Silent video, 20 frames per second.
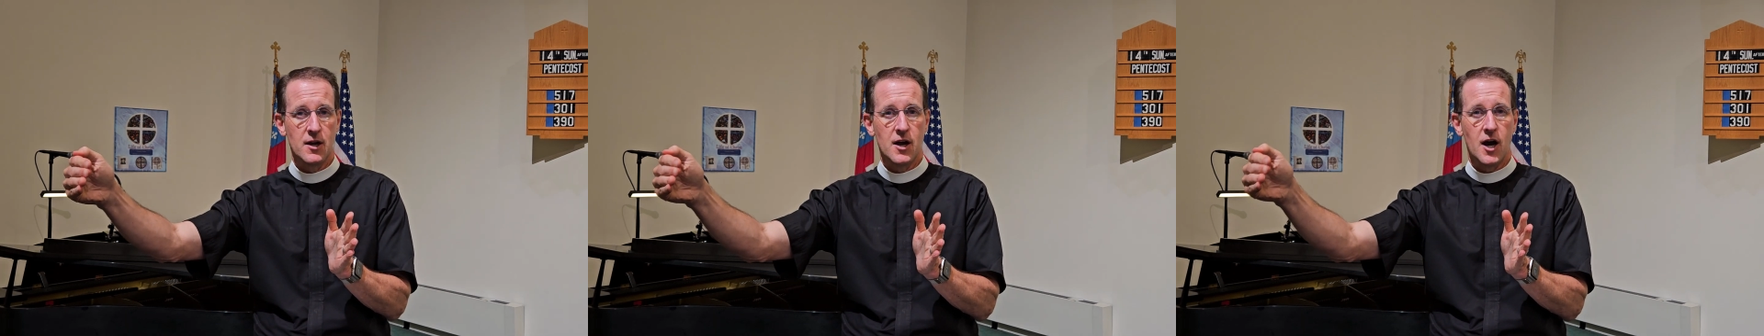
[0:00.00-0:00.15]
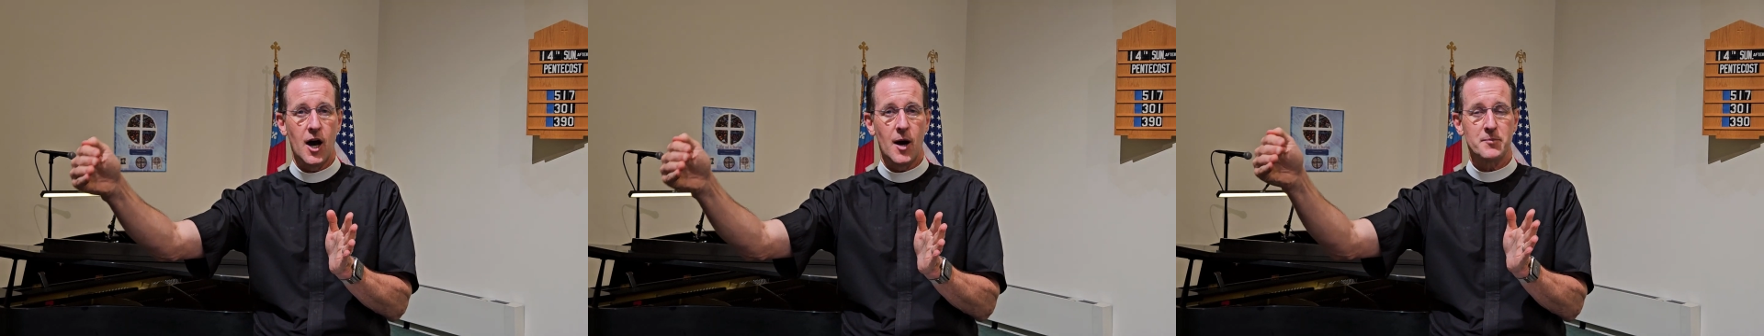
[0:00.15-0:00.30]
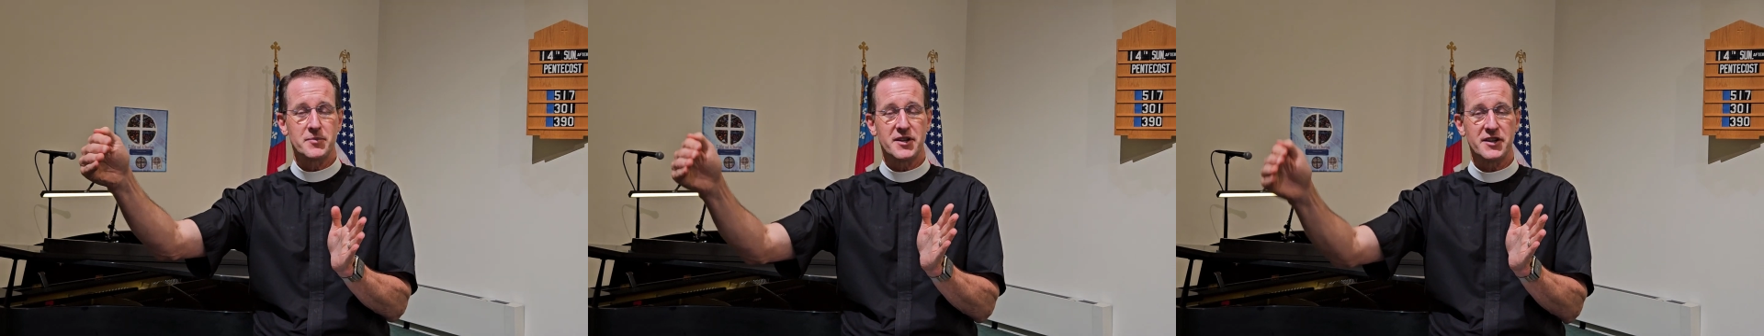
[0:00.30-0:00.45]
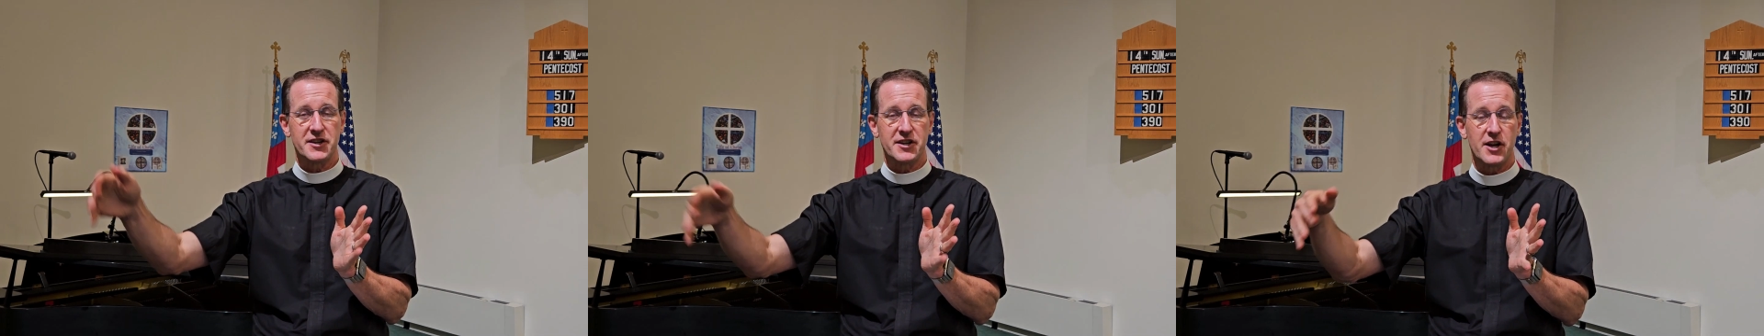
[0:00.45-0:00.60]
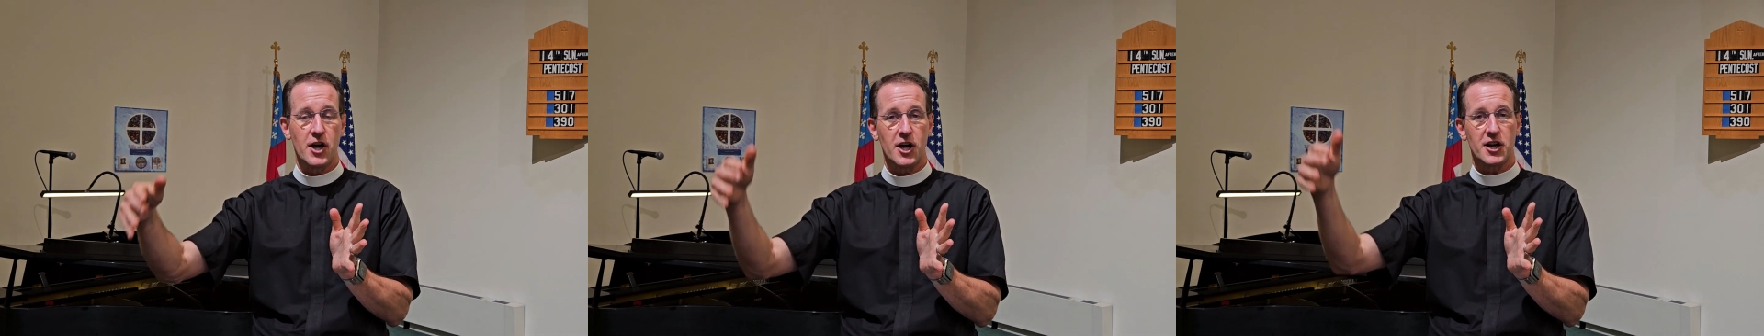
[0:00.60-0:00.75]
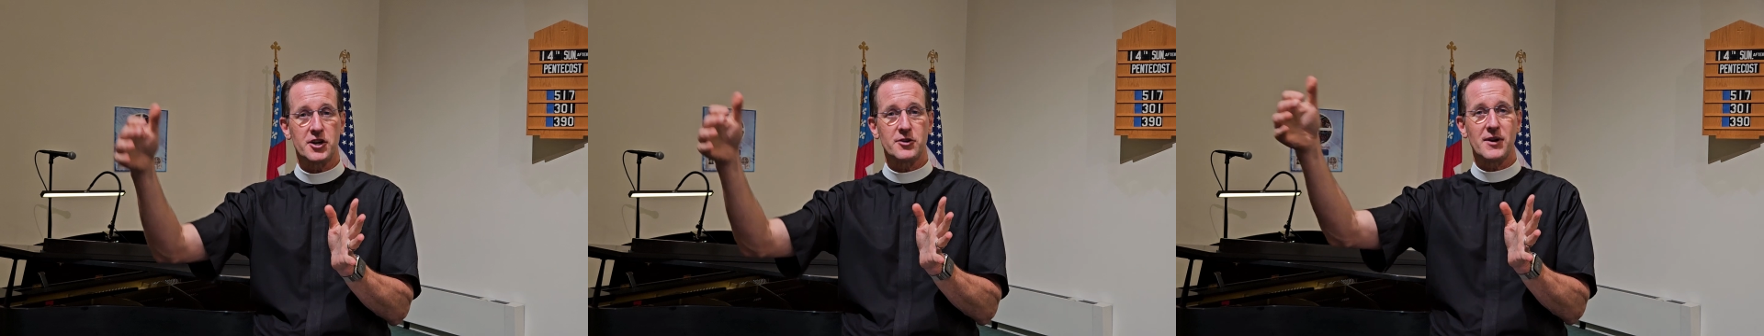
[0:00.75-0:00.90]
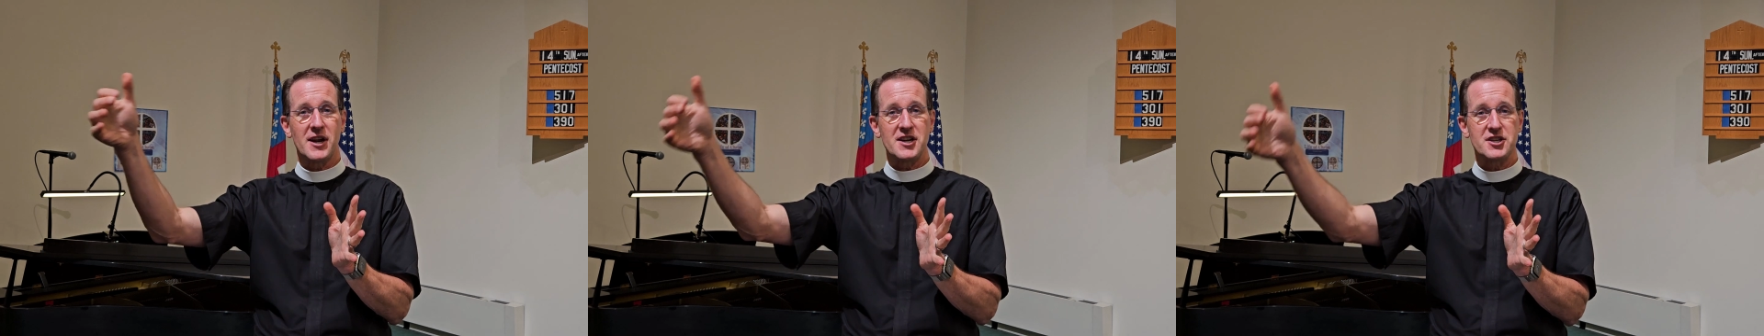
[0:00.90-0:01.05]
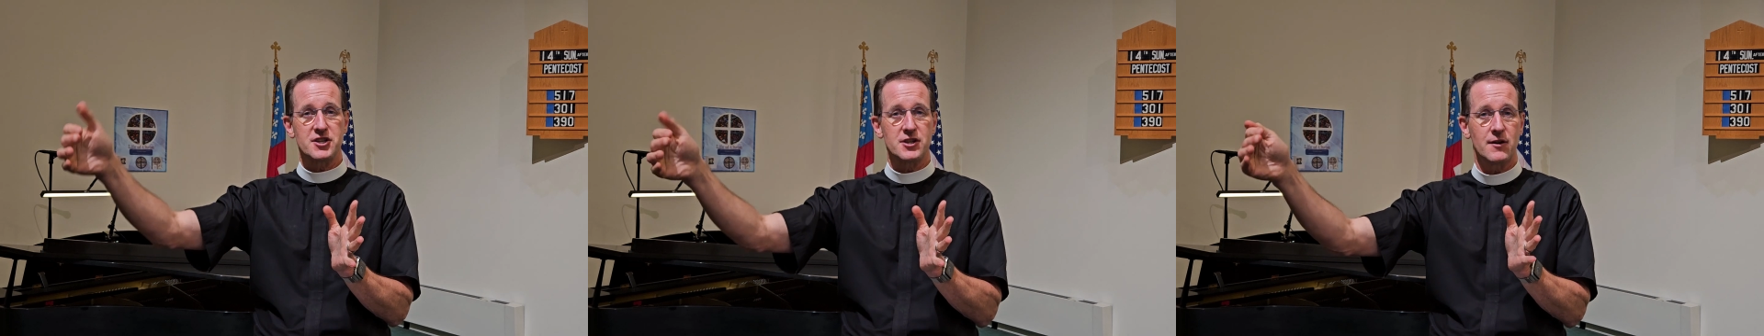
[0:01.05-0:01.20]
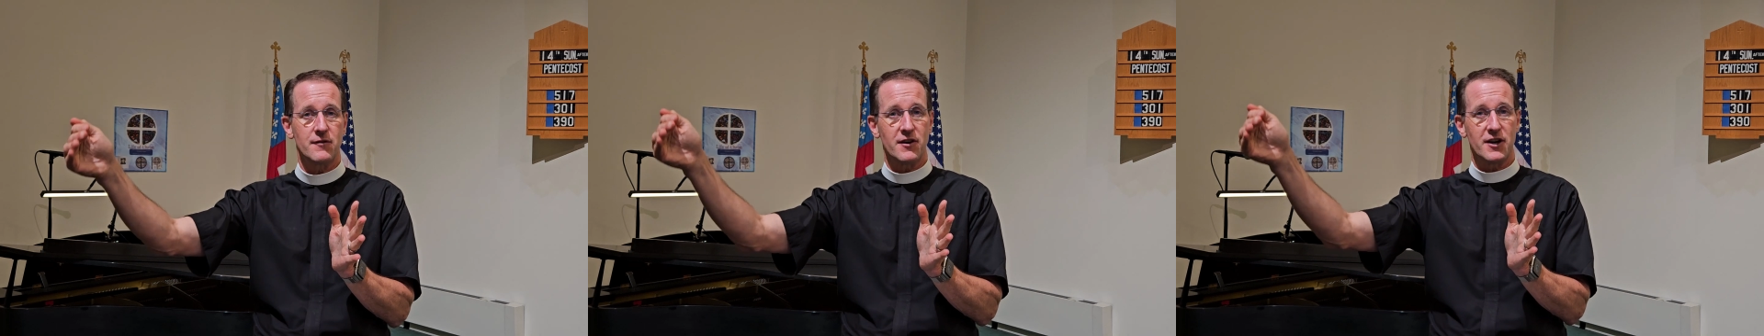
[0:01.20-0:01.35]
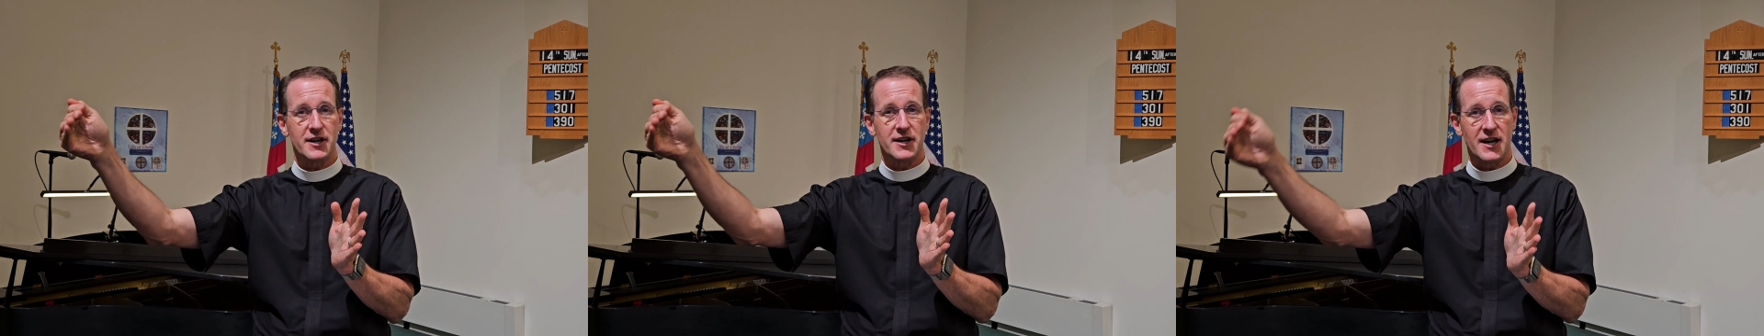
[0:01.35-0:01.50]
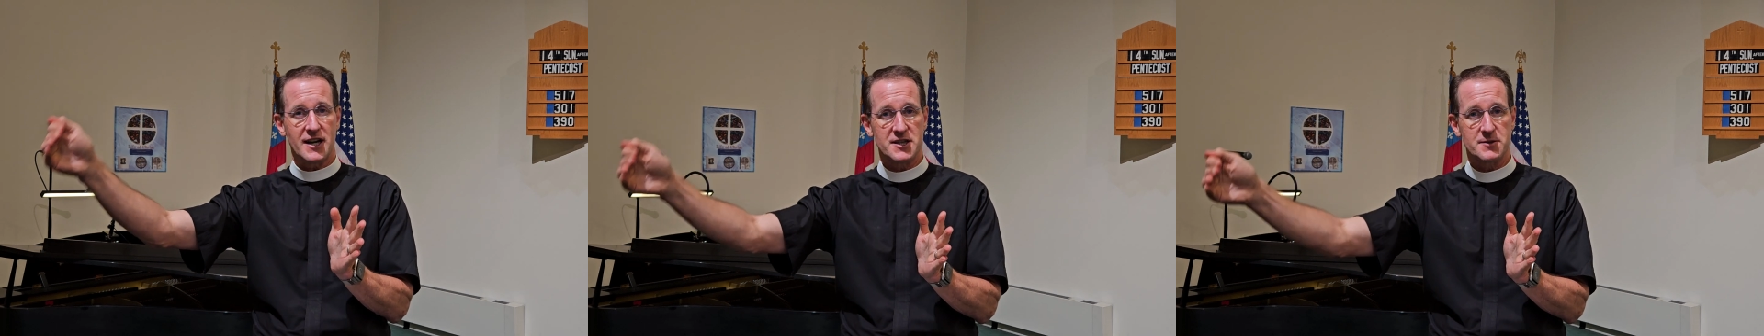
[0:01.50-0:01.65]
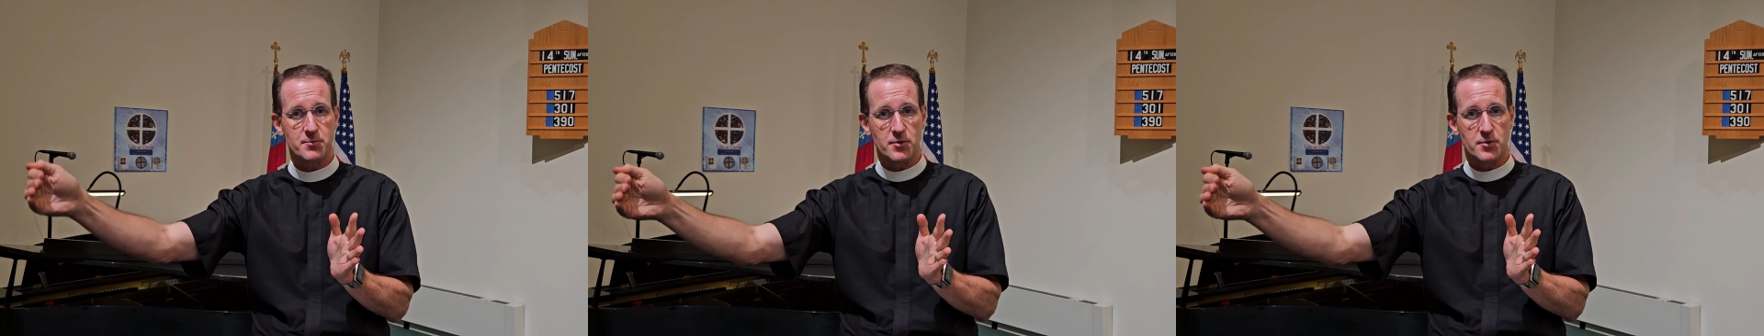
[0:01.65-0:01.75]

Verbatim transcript: up to the inauguration of our next